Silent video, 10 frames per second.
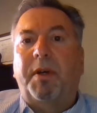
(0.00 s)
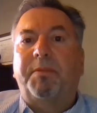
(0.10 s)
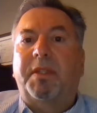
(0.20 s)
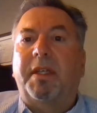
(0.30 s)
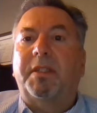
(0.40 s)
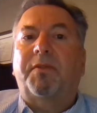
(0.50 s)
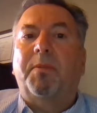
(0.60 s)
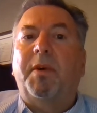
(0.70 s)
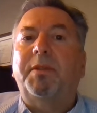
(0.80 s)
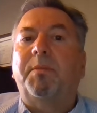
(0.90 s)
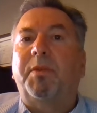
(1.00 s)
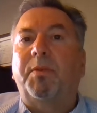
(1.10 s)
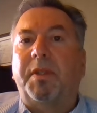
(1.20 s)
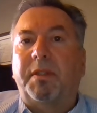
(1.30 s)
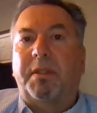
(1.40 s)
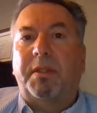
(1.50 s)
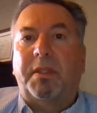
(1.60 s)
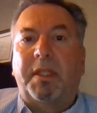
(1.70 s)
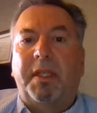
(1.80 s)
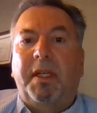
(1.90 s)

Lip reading: websites for multiple reasons,